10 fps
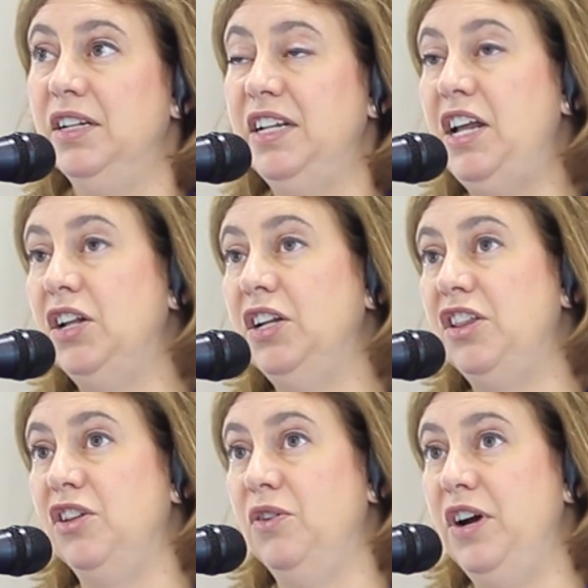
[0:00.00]
legal
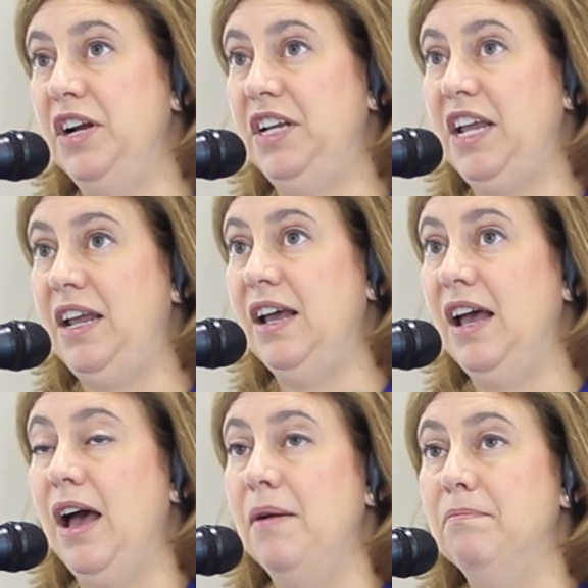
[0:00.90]
authority
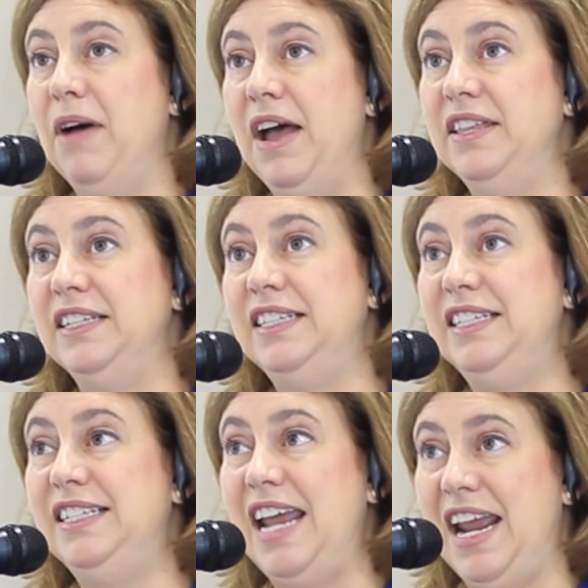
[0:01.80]
by the
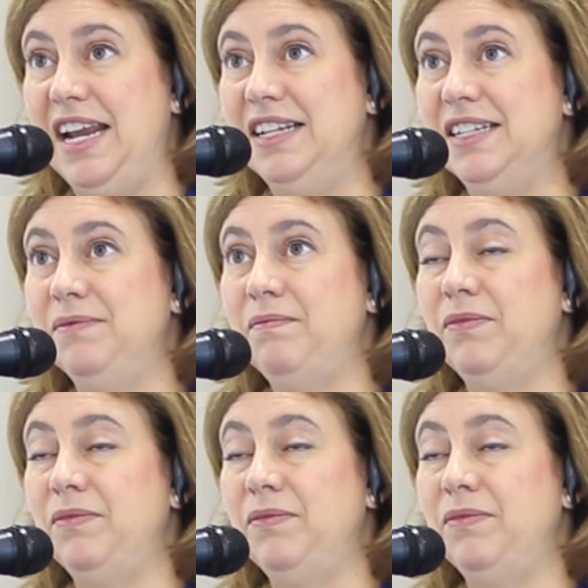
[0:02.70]
state